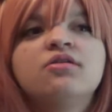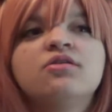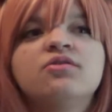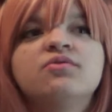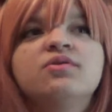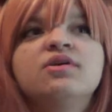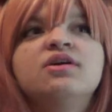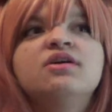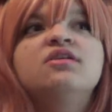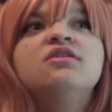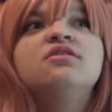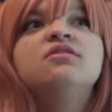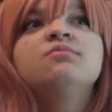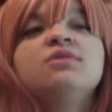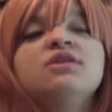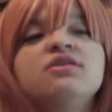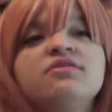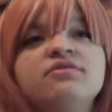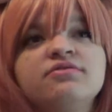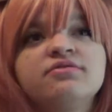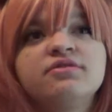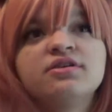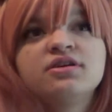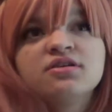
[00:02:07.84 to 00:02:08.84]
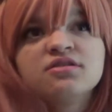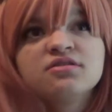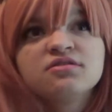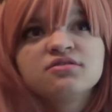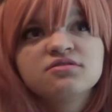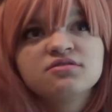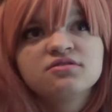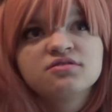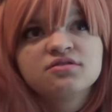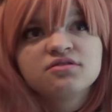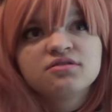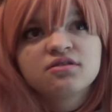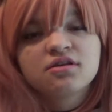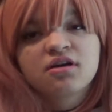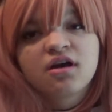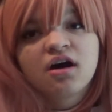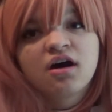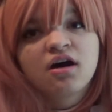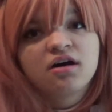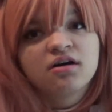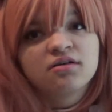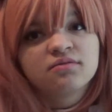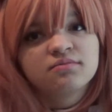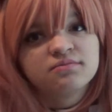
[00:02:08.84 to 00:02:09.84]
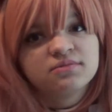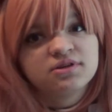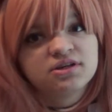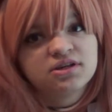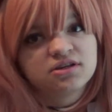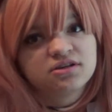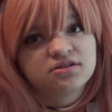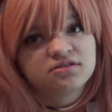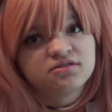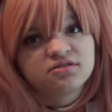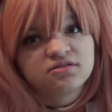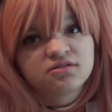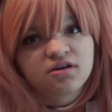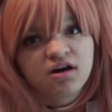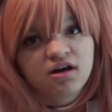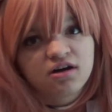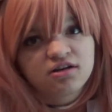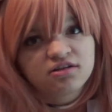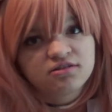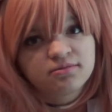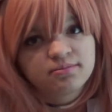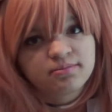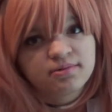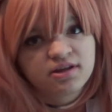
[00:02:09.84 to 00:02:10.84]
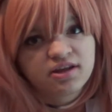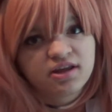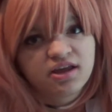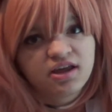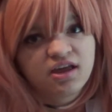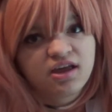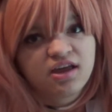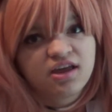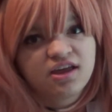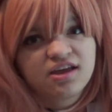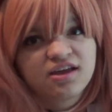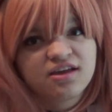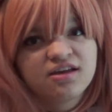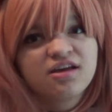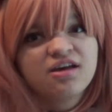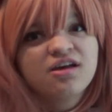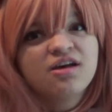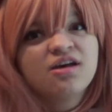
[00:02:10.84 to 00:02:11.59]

Well, my friends got me into cosplaying.